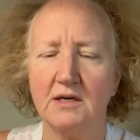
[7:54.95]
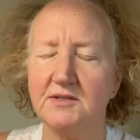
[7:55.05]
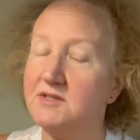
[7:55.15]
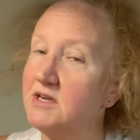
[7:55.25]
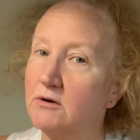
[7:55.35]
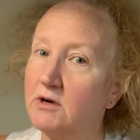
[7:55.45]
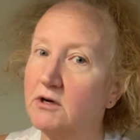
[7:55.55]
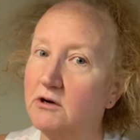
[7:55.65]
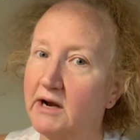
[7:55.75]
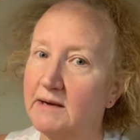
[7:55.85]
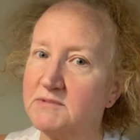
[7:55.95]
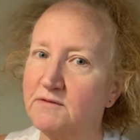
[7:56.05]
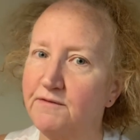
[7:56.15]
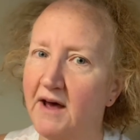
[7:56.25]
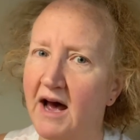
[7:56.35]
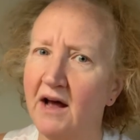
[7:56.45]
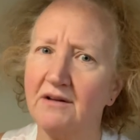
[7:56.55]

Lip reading: 0 grams of fat,